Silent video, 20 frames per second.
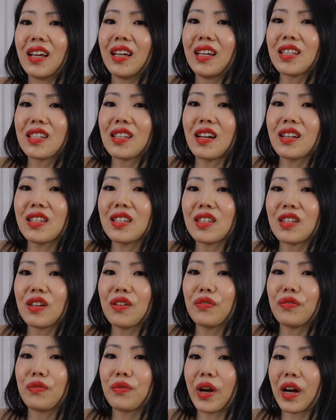It's not
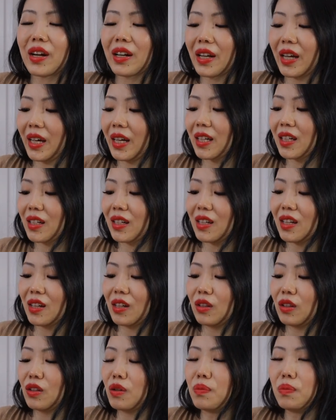stiff where like
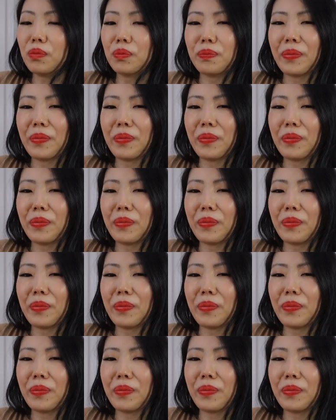the